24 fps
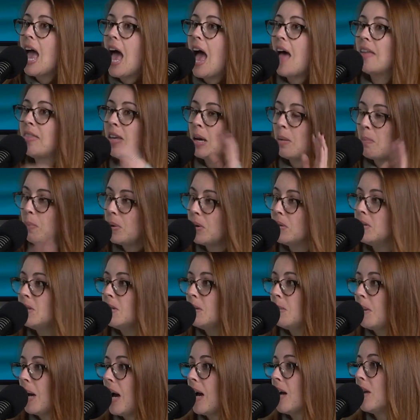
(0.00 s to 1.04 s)
and like puts
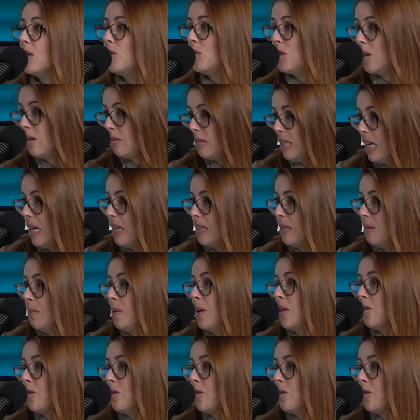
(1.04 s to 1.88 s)
the package down, takes a